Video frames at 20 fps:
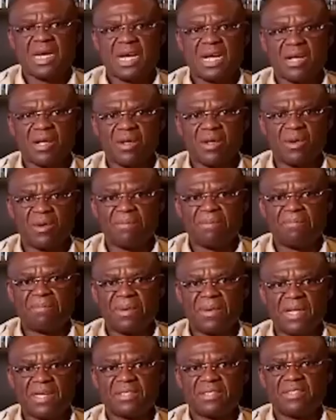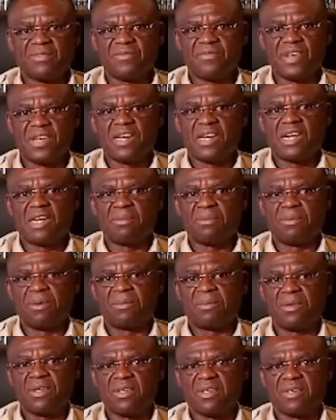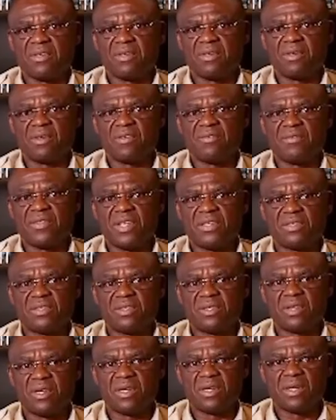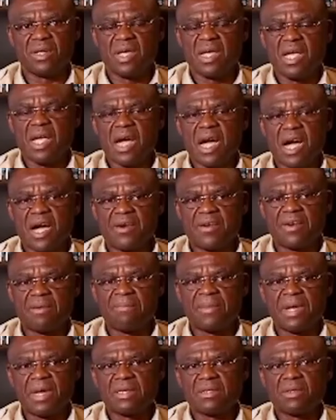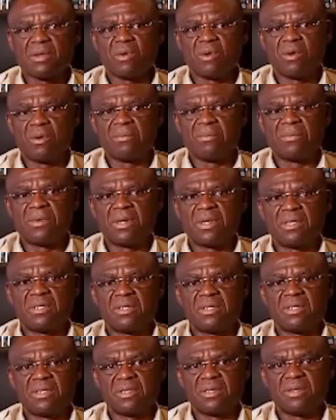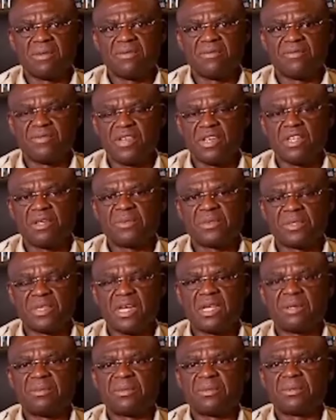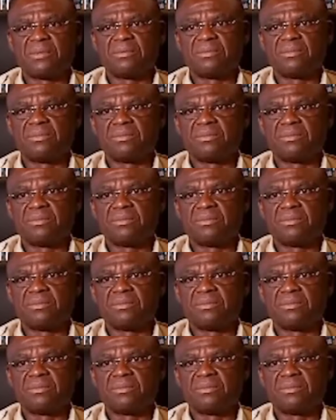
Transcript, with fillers: and God bless the Federal Republic of Nigeria. I remain Comrade Philip Shaibu.